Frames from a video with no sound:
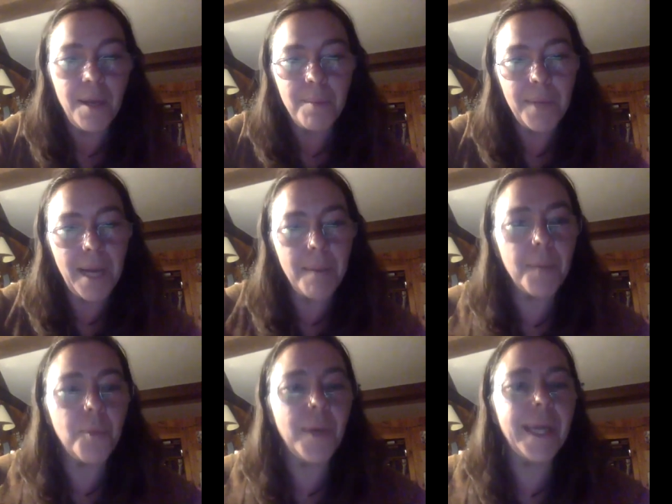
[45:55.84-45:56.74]
but I'm going
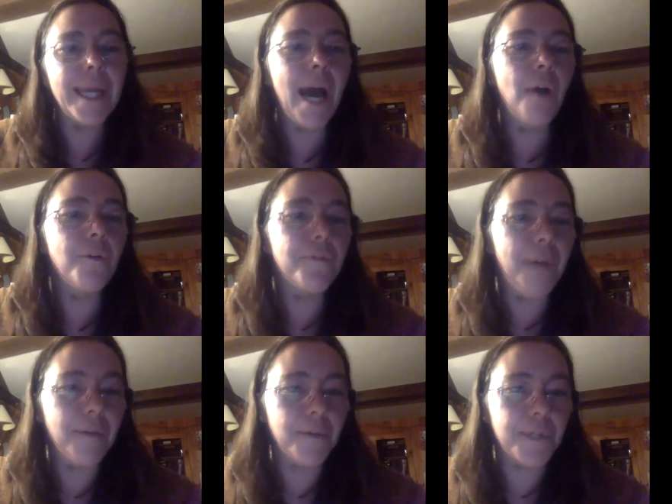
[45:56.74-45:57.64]
to bring it out
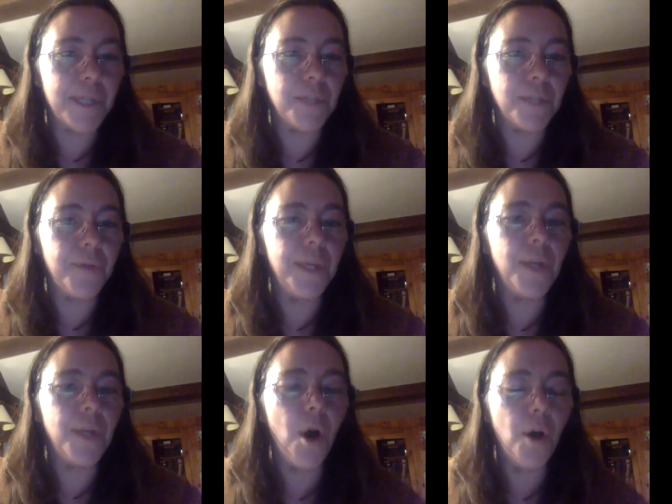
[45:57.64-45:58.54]
5 or 6 feet
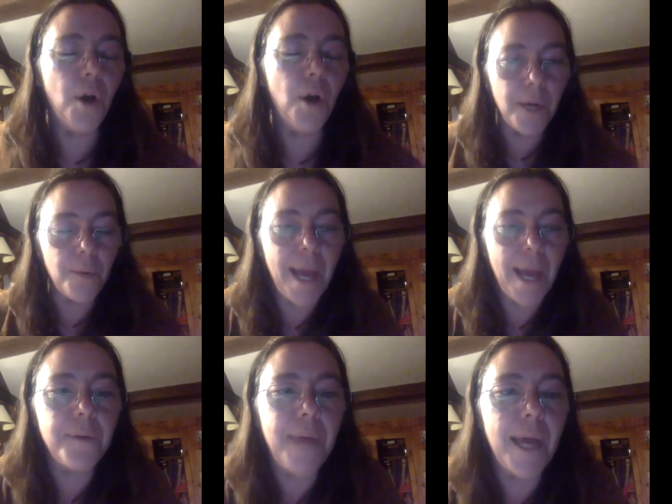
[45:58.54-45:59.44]
all the way
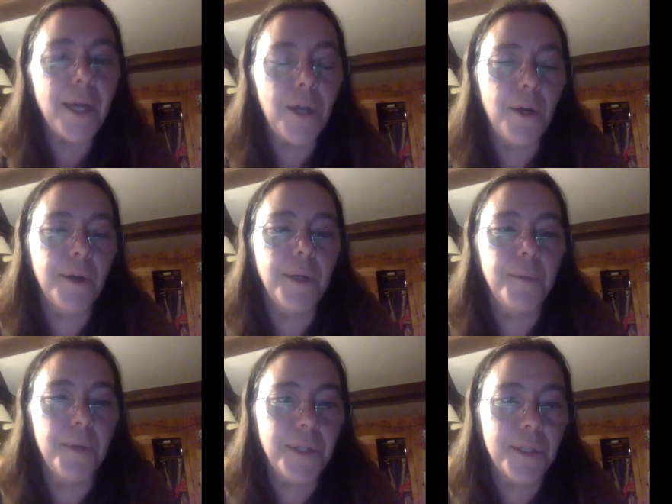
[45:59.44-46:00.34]
around that
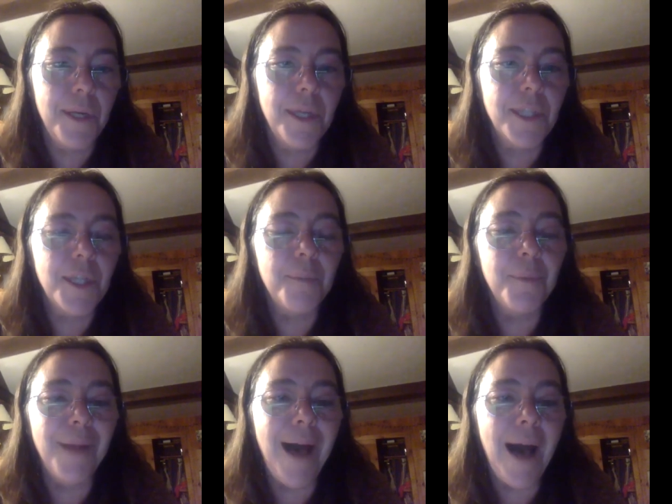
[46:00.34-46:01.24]
currant bush to
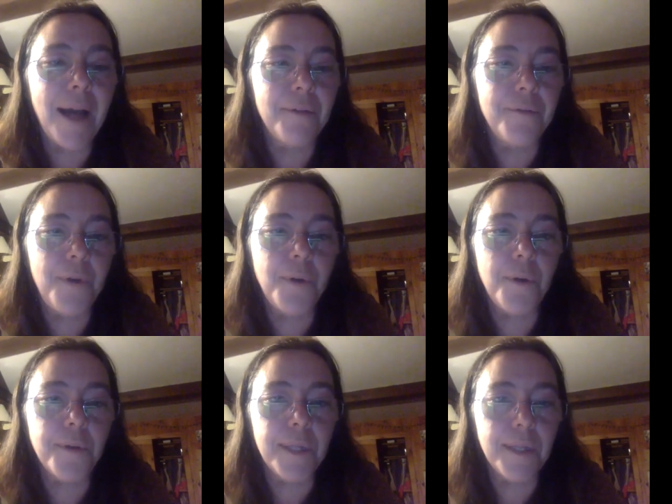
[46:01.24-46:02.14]
block
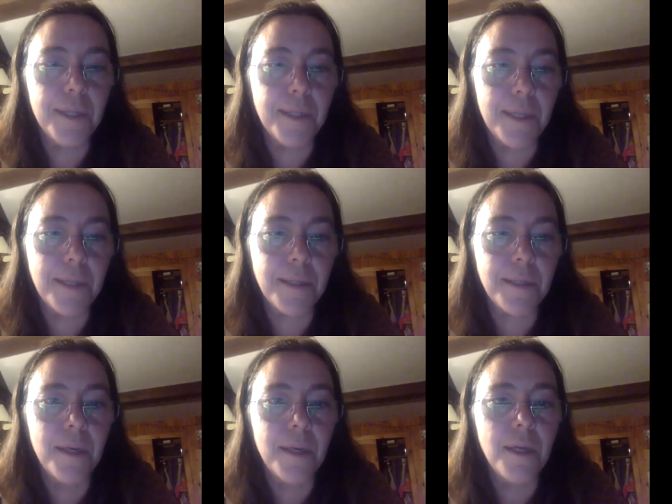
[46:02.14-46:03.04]

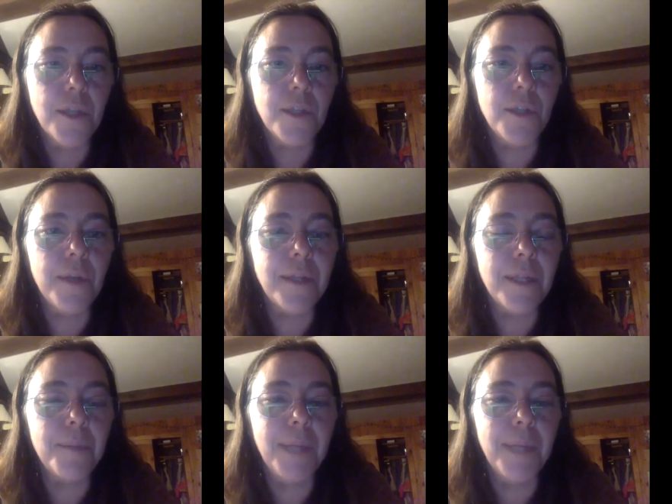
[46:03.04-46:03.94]
photosynthesis so that
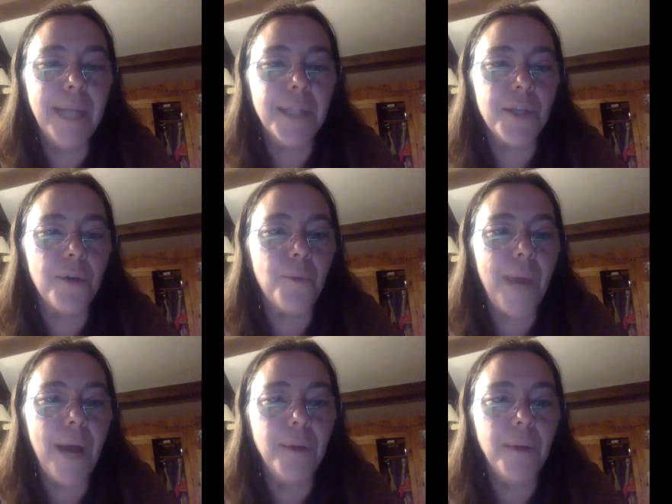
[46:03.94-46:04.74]
the plants around